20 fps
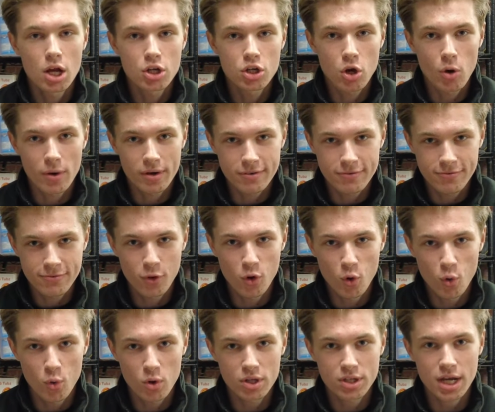Going
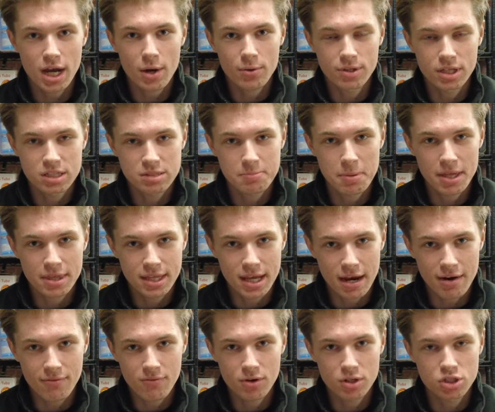forward, I would expect the
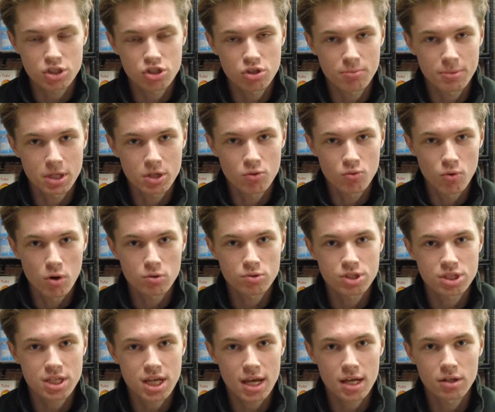average to be gross
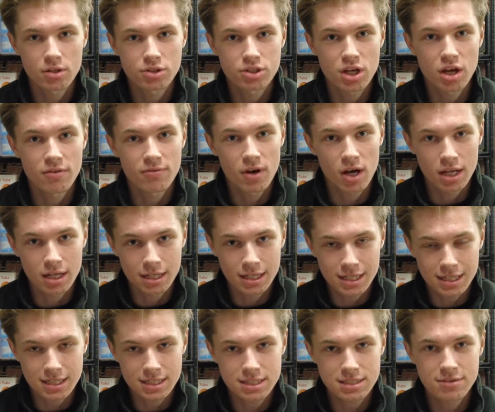sales of at
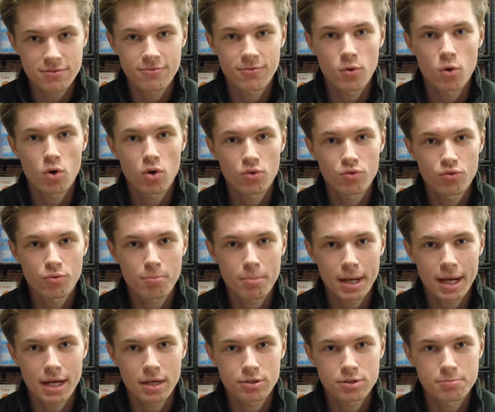least
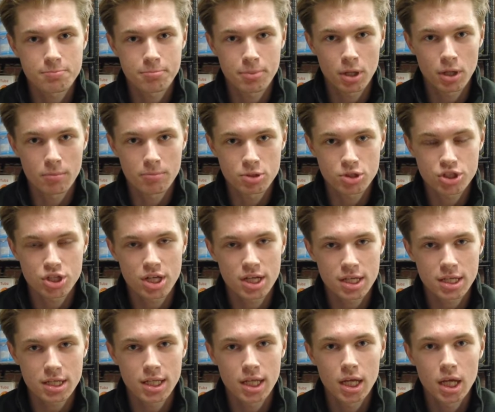£400 per
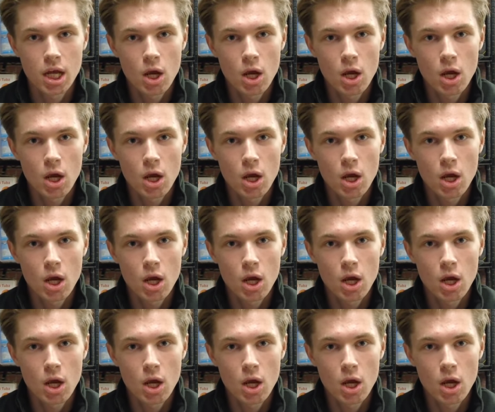machine,